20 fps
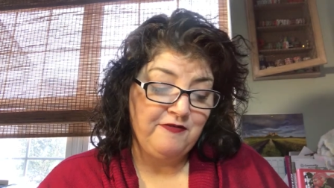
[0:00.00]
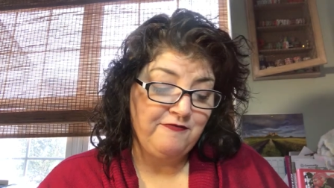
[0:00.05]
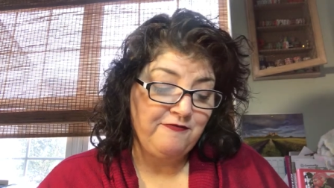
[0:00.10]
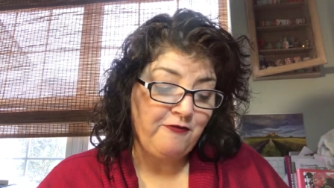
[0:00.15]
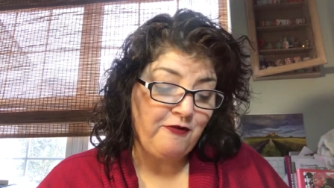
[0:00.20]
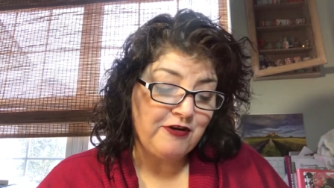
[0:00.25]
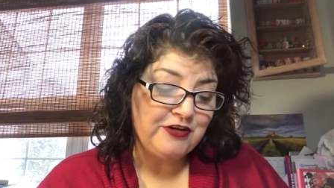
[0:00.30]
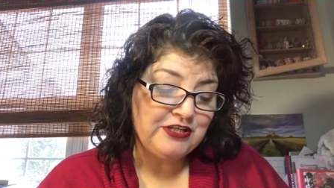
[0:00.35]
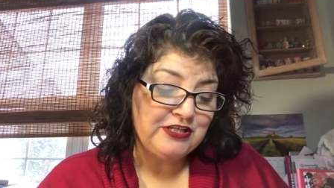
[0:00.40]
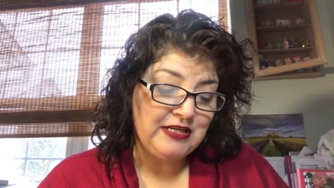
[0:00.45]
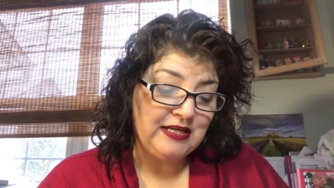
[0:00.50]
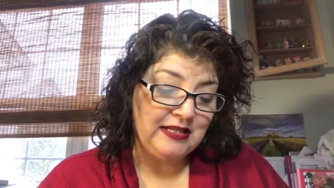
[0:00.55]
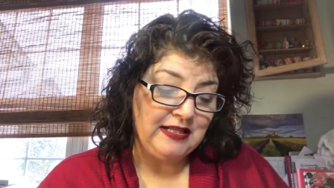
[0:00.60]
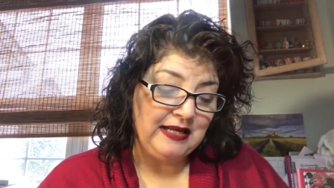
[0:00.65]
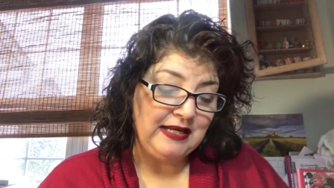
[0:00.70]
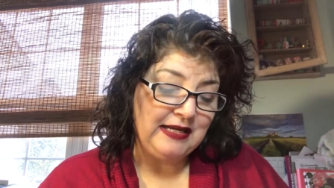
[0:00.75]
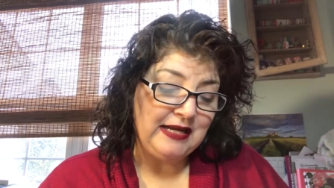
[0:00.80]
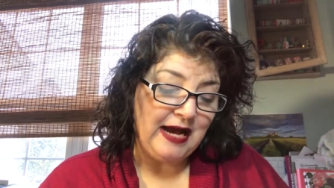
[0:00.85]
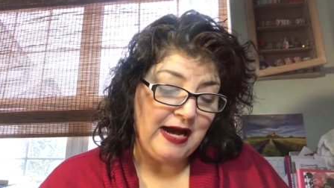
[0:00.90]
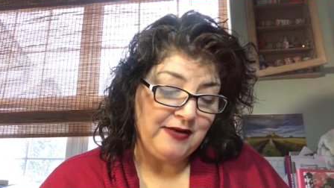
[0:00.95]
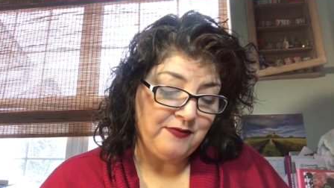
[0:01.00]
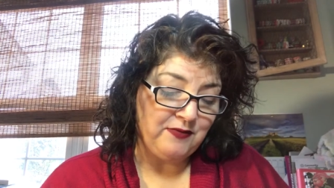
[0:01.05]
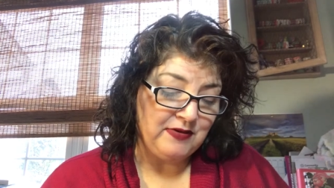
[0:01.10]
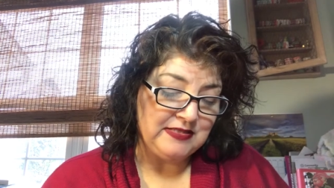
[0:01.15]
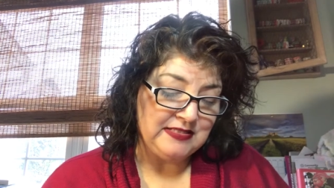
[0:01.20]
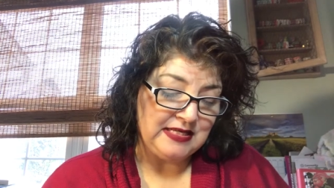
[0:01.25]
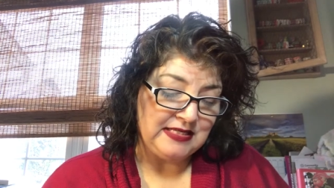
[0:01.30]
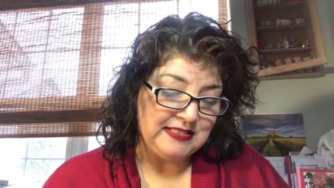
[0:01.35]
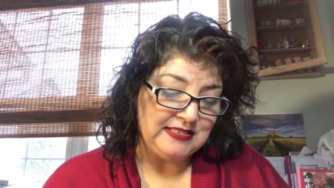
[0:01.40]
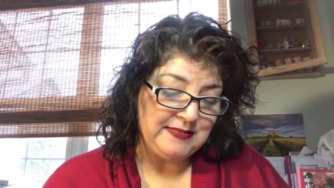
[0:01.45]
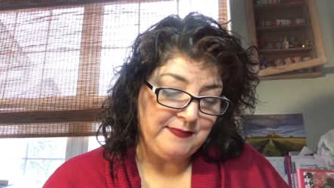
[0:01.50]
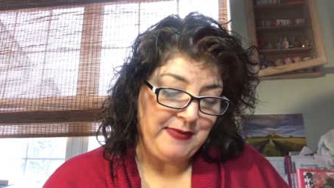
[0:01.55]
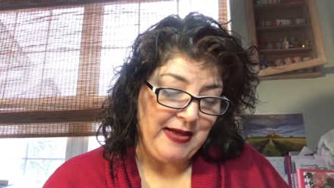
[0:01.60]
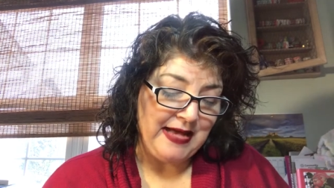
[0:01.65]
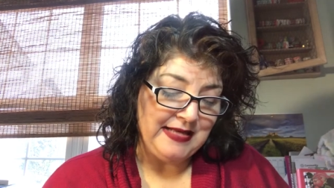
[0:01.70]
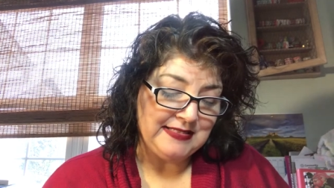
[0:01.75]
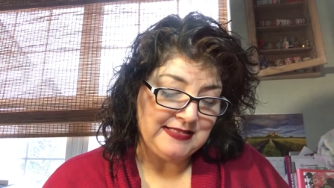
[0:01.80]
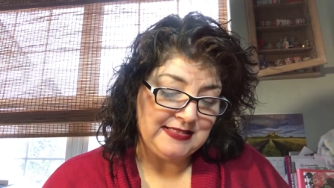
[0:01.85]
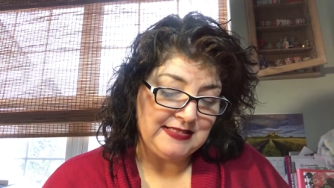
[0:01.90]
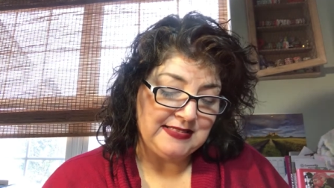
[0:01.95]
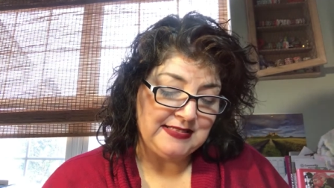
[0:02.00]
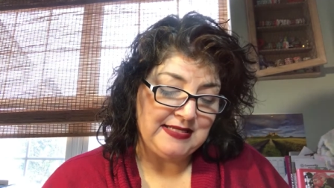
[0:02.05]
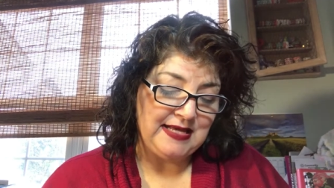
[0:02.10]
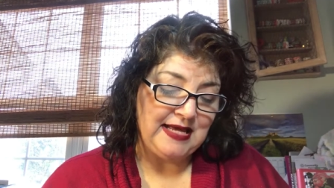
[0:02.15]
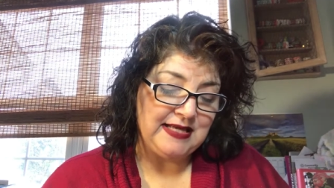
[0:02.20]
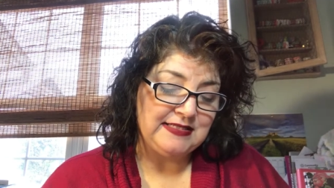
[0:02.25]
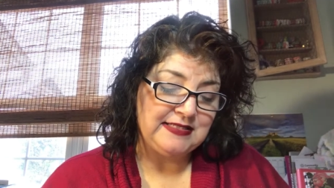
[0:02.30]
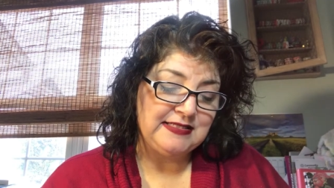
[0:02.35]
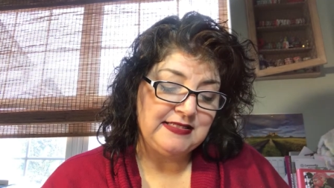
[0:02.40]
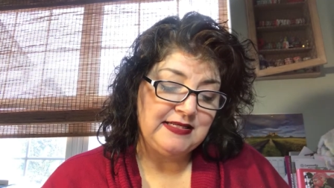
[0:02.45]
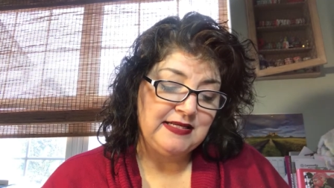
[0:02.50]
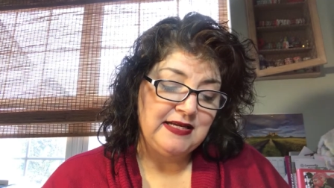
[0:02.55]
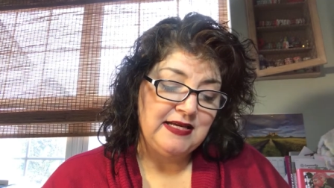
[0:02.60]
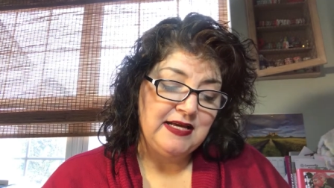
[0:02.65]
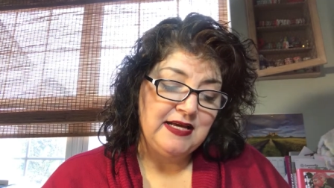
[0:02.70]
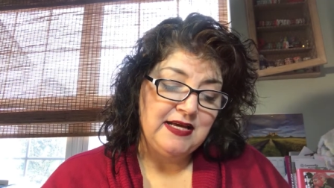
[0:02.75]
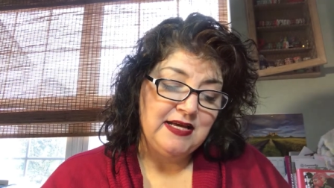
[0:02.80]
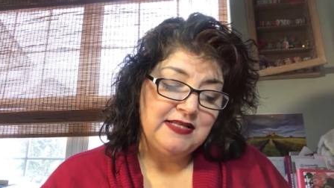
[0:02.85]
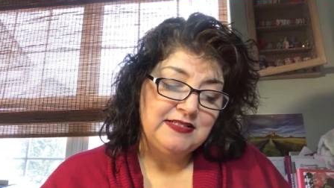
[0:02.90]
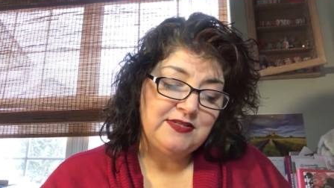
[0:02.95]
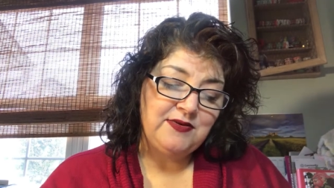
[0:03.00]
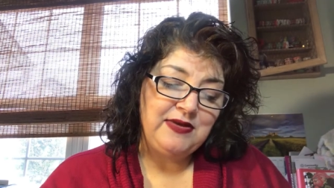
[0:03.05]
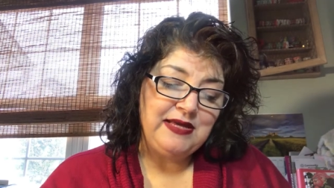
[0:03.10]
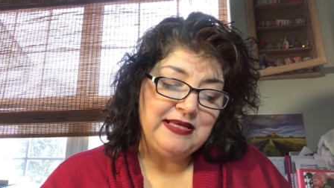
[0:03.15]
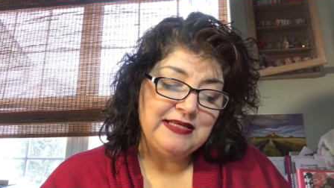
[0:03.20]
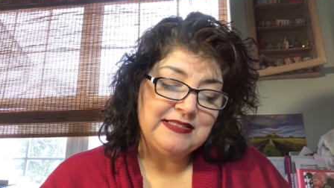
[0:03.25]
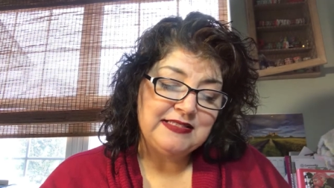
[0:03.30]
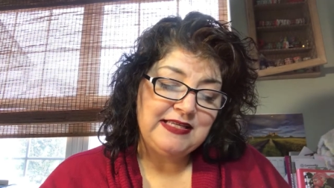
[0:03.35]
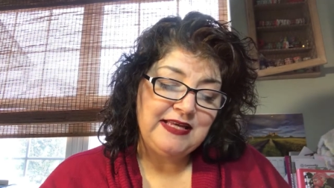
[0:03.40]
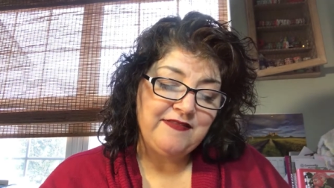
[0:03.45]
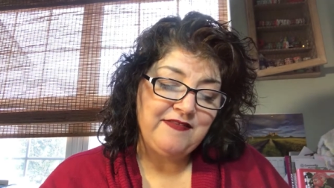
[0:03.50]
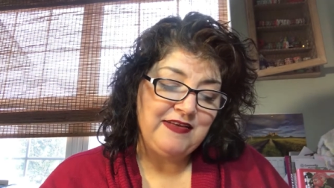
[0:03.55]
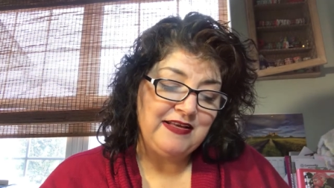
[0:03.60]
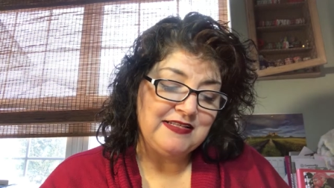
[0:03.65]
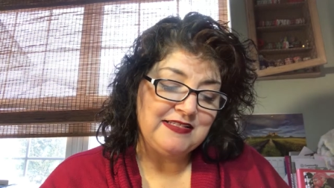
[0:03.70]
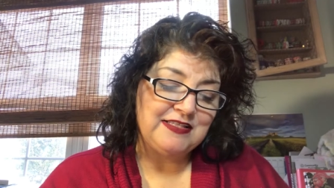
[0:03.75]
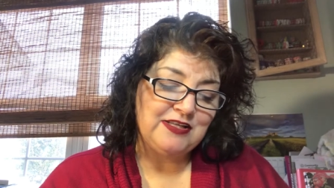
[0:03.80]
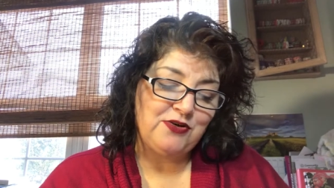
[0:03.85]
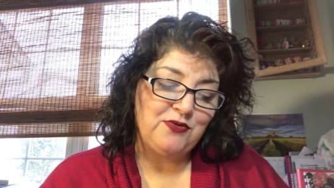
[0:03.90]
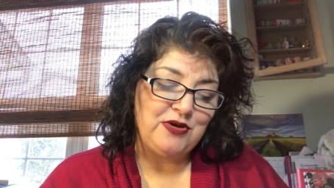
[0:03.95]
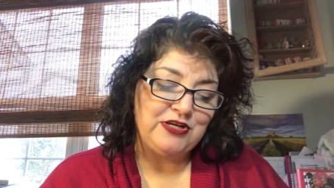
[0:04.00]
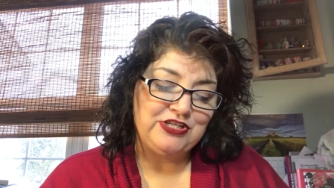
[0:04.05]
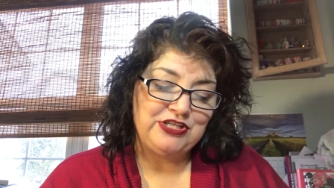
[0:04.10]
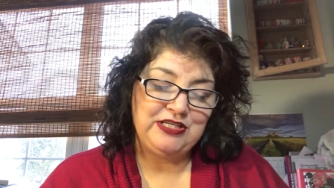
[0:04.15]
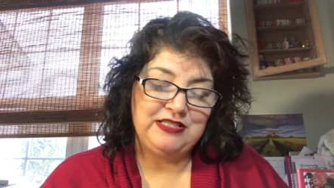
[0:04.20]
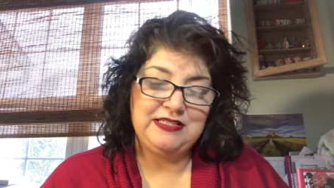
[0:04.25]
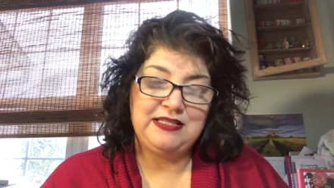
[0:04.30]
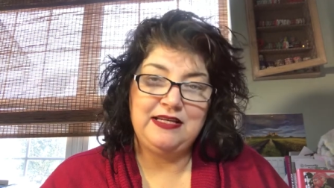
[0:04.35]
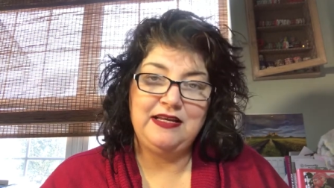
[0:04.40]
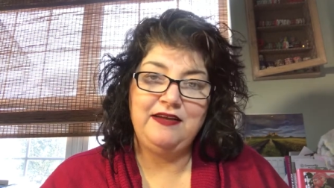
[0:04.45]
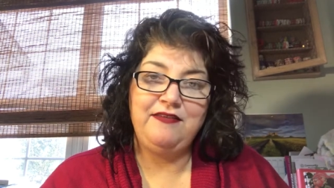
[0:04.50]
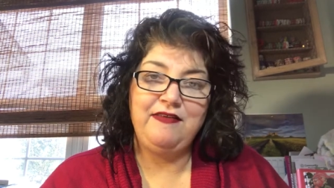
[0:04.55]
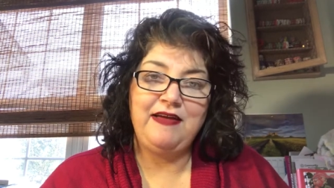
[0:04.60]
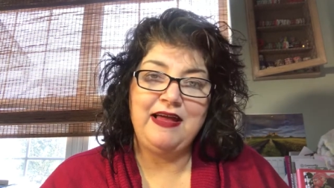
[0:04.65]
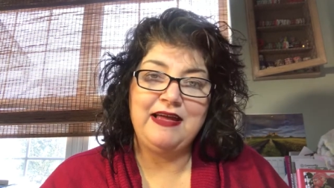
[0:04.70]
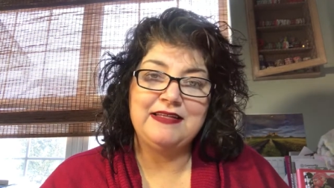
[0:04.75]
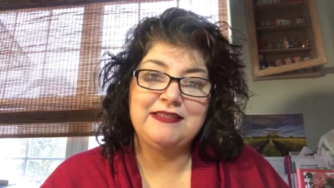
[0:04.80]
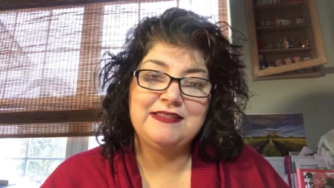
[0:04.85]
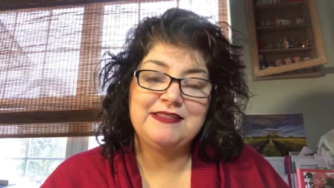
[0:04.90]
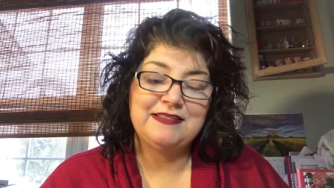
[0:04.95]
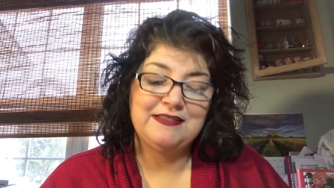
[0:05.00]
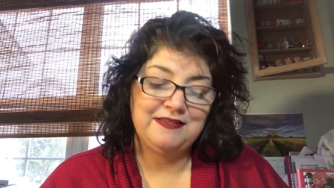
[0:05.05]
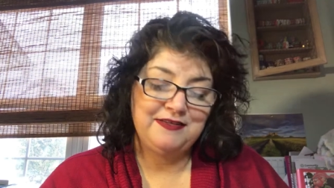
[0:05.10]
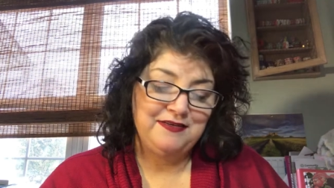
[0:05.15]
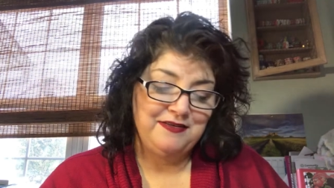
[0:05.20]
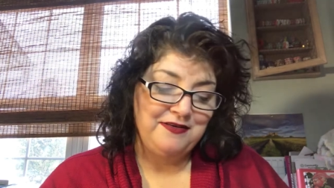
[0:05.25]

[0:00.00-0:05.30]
Fortunately, God wants us to pass this test, so He has given us the questions in advance.